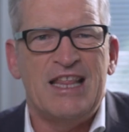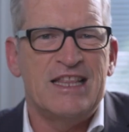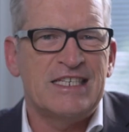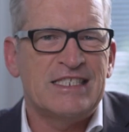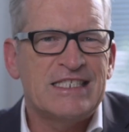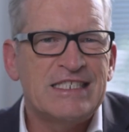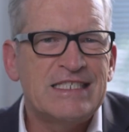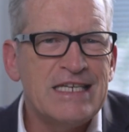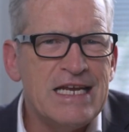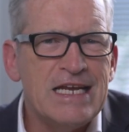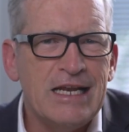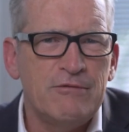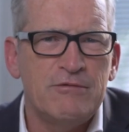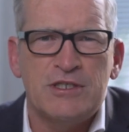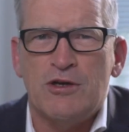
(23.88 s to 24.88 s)
and the
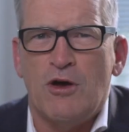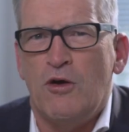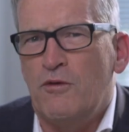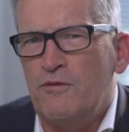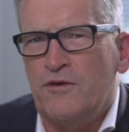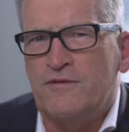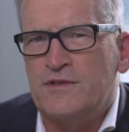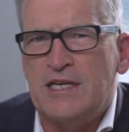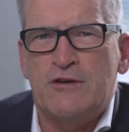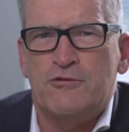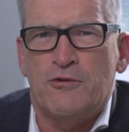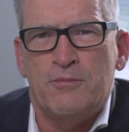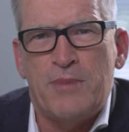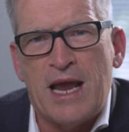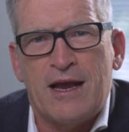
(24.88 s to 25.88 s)
steely resolve of
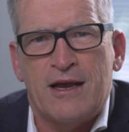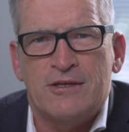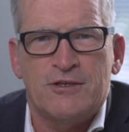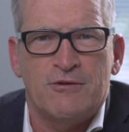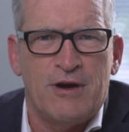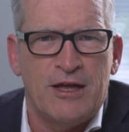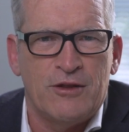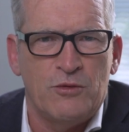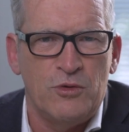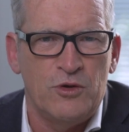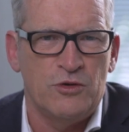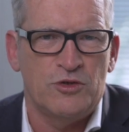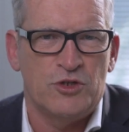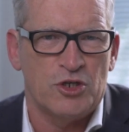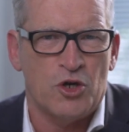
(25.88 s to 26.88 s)
central bankers around the
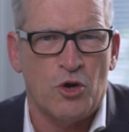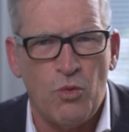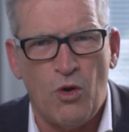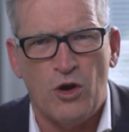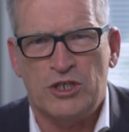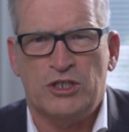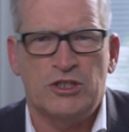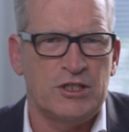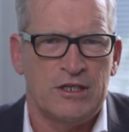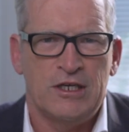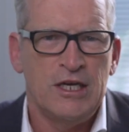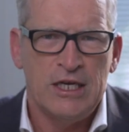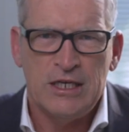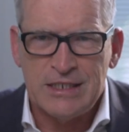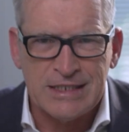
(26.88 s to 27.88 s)
world to quash,
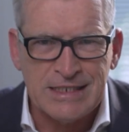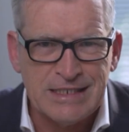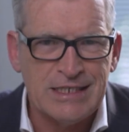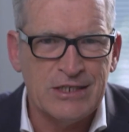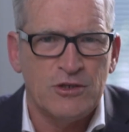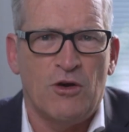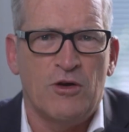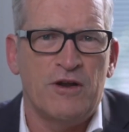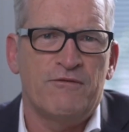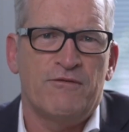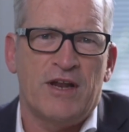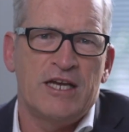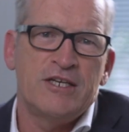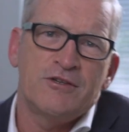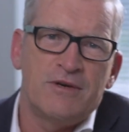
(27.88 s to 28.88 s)
to sit on
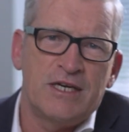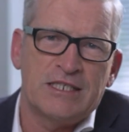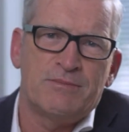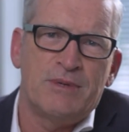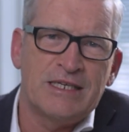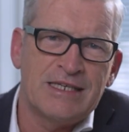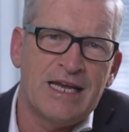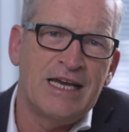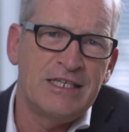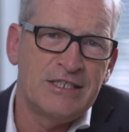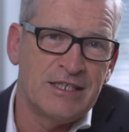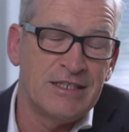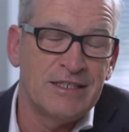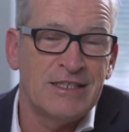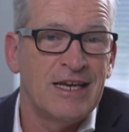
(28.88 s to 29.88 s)
inflationary
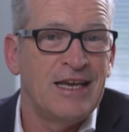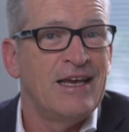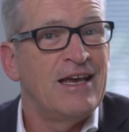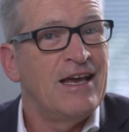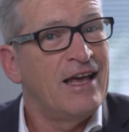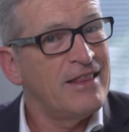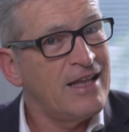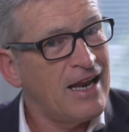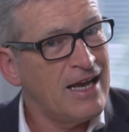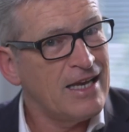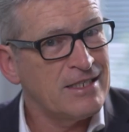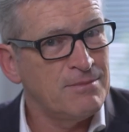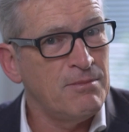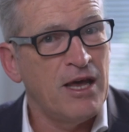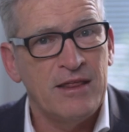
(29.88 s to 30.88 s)
expectations. And the
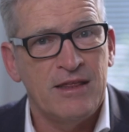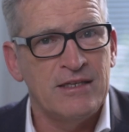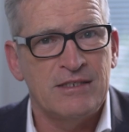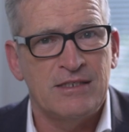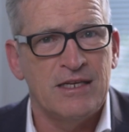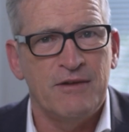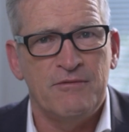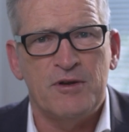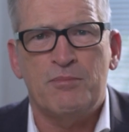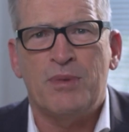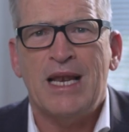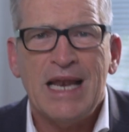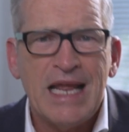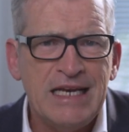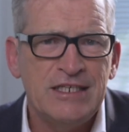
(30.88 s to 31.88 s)
last month has delivered
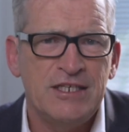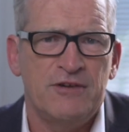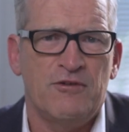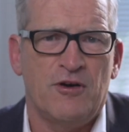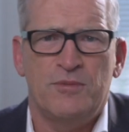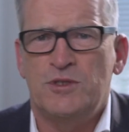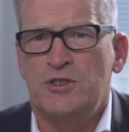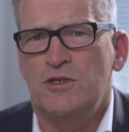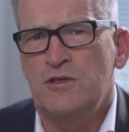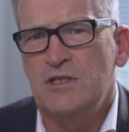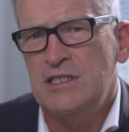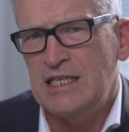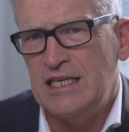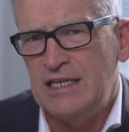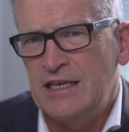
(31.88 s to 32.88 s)
plenty of
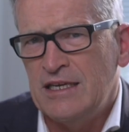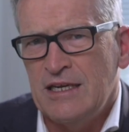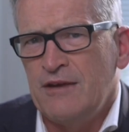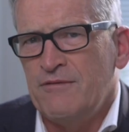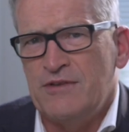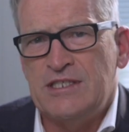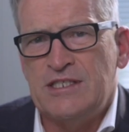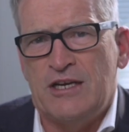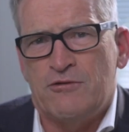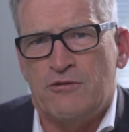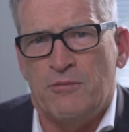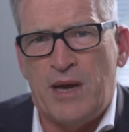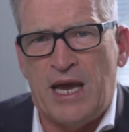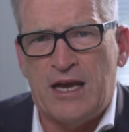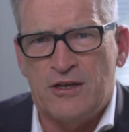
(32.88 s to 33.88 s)
opportunity for
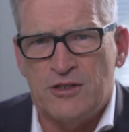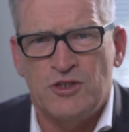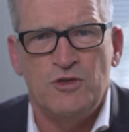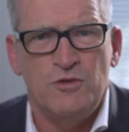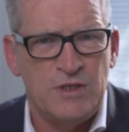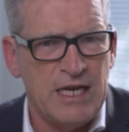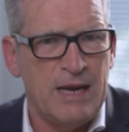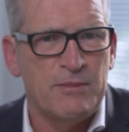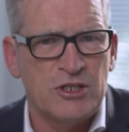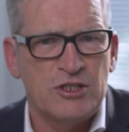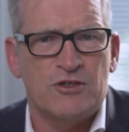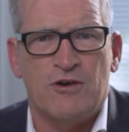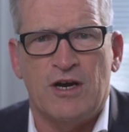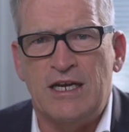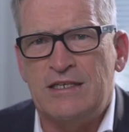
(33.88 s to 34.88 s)
central bankers to
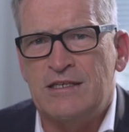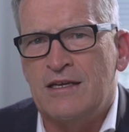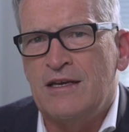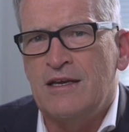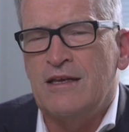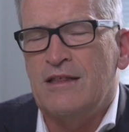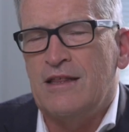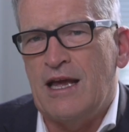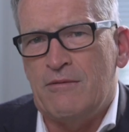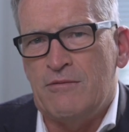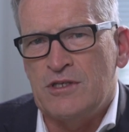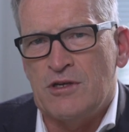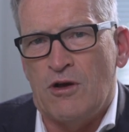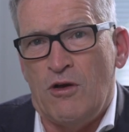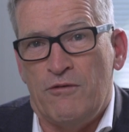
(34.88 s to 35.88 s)
demonstrate that
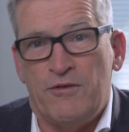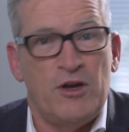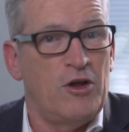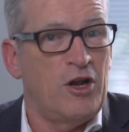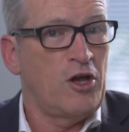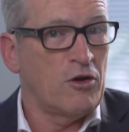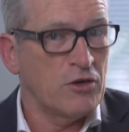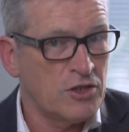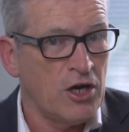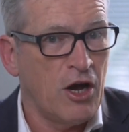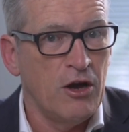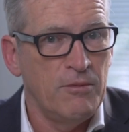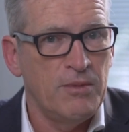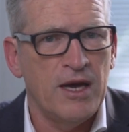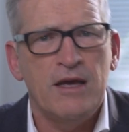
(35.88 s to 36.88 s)
resolve. In early
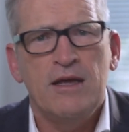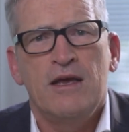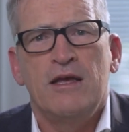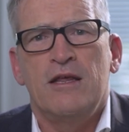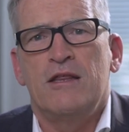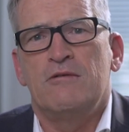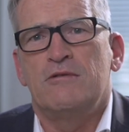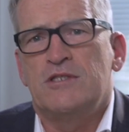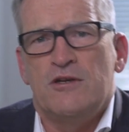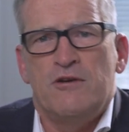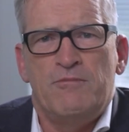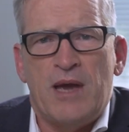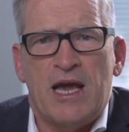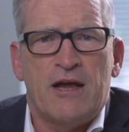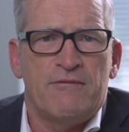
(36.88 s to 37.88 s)
October, the
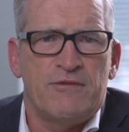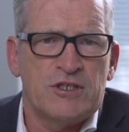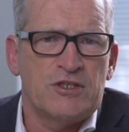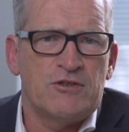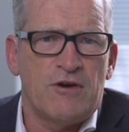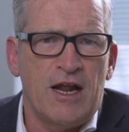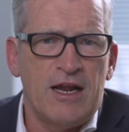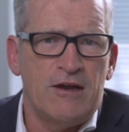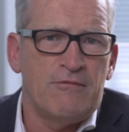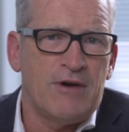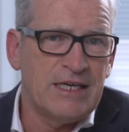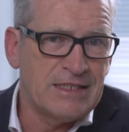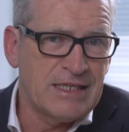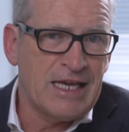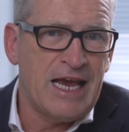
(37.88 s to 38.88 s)
Reserve Bank of Australia
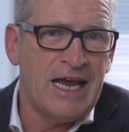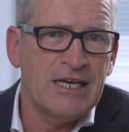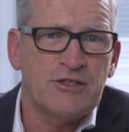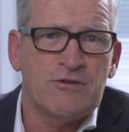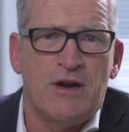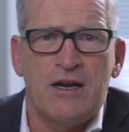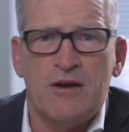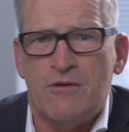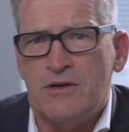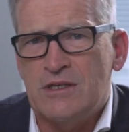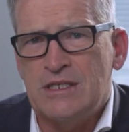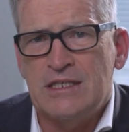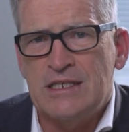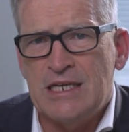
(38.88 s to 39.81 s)
raised the cash rate across the